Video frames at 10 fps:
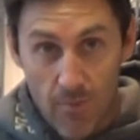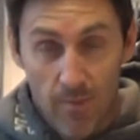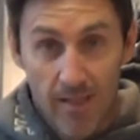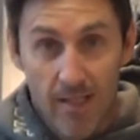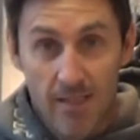
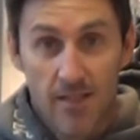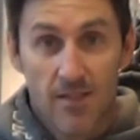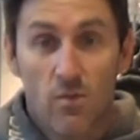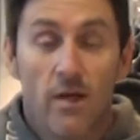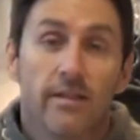Probably the
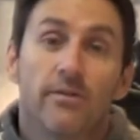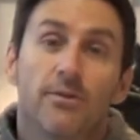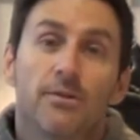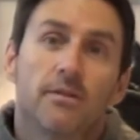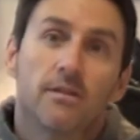easiest way to
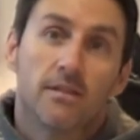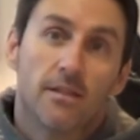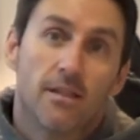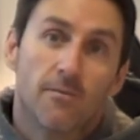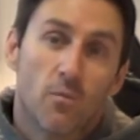do it.
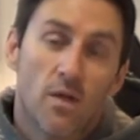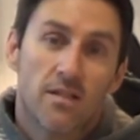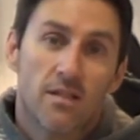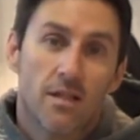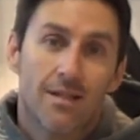
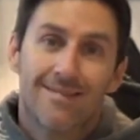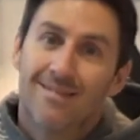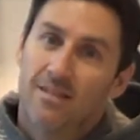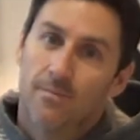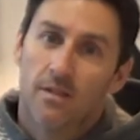Once again,
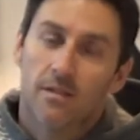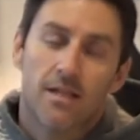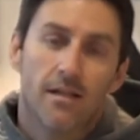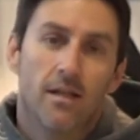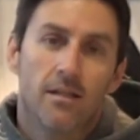similar
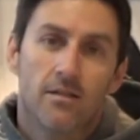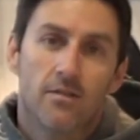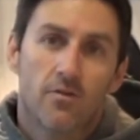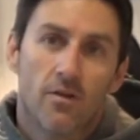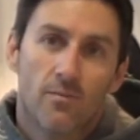technique to
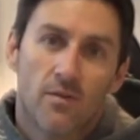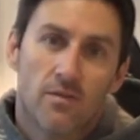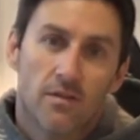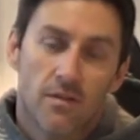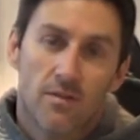
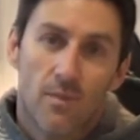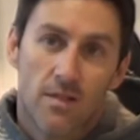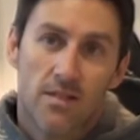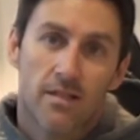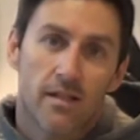drops is
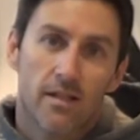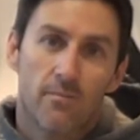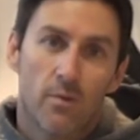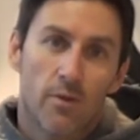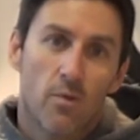basically getting
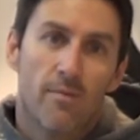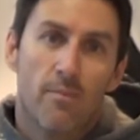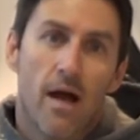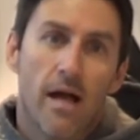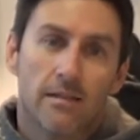your body weight
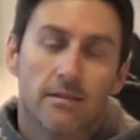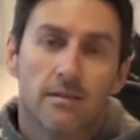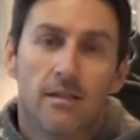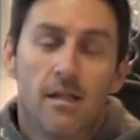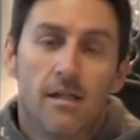back
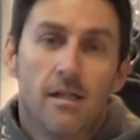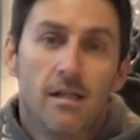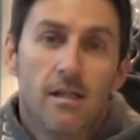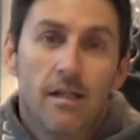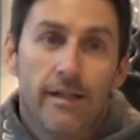
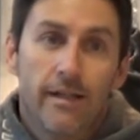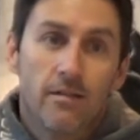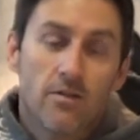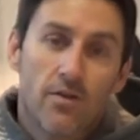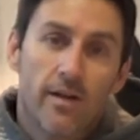
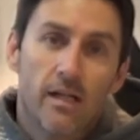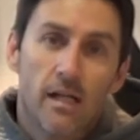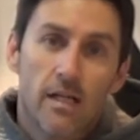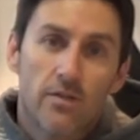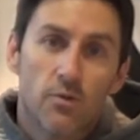and trying to
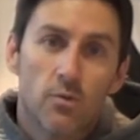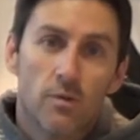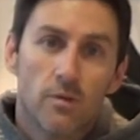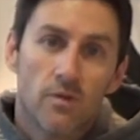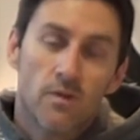land two
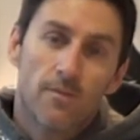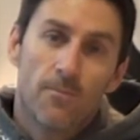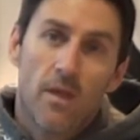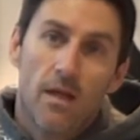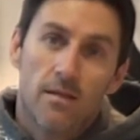wheels
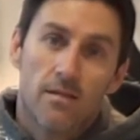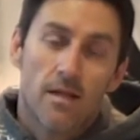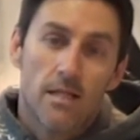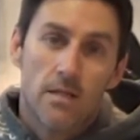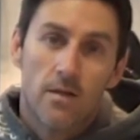at the
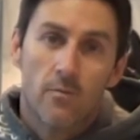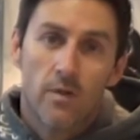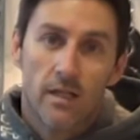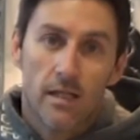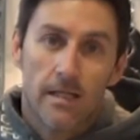same time
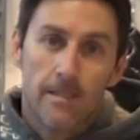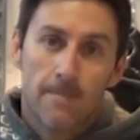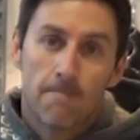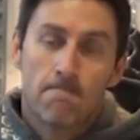when you're landing.